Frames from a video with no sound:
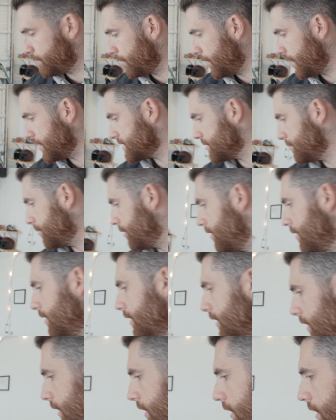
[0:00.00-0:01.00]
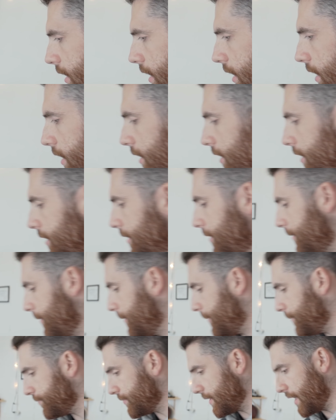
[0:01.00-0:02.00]
possible.
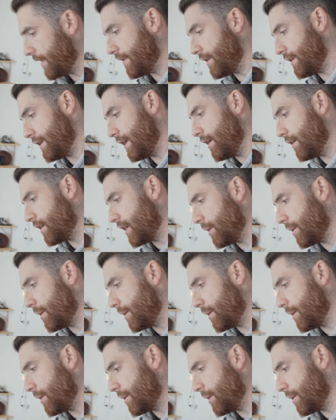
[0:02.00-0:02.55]
And then yeah,